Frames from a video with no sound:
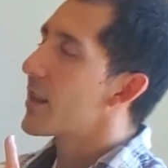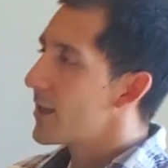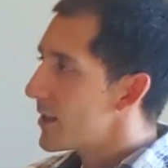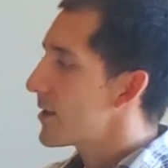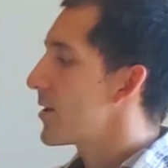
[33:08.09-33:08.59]

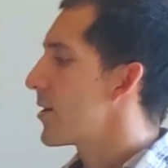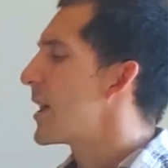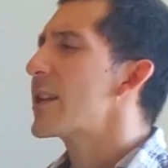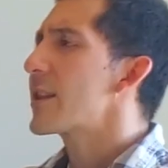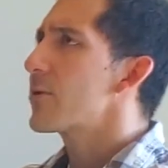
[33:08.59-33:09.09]
this year,
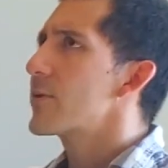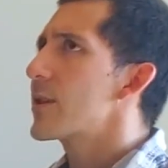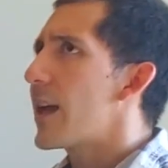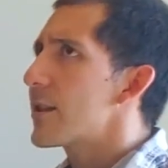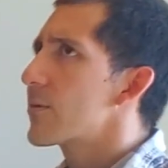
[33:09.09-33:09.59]
and I think it was
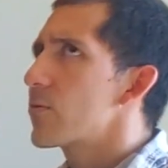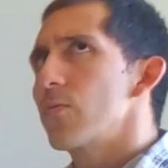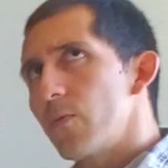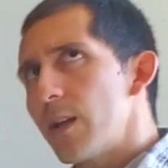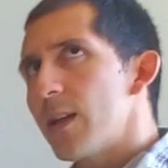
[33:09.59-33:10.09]
last
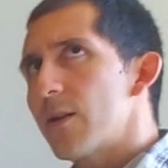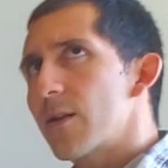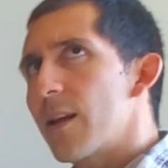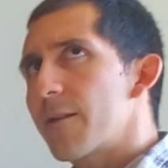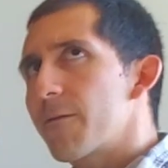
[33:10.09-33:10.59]
week or
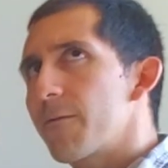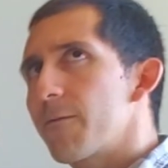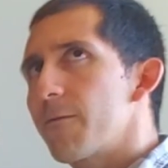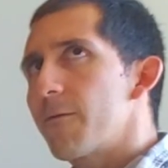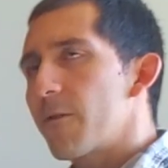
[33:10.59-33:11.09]
last
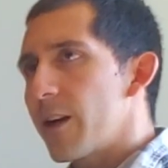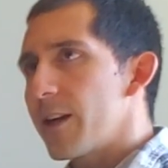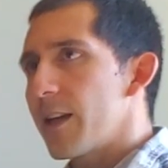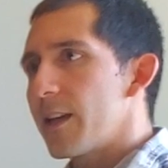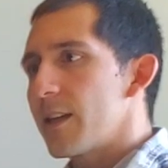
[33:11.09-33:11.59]

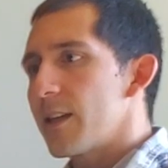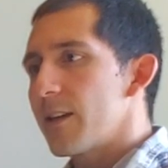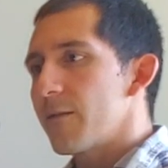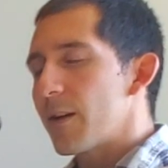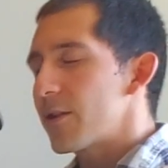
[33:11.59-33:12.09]
Friday
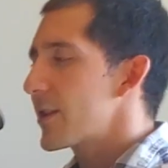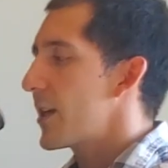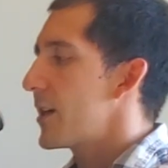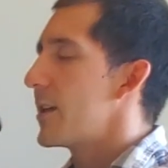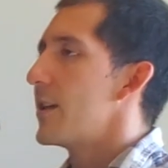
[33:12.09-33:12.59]
or
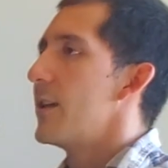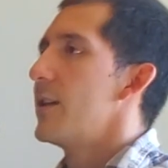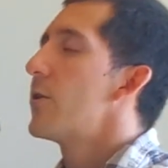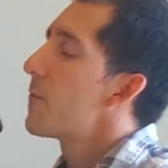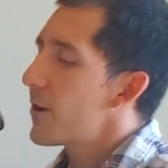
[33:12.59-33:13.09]
Saturday.
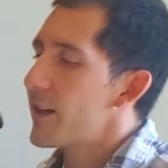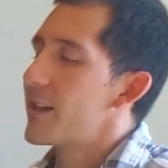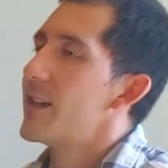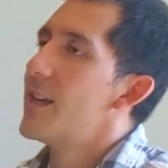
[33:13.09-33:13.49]
No, Friday.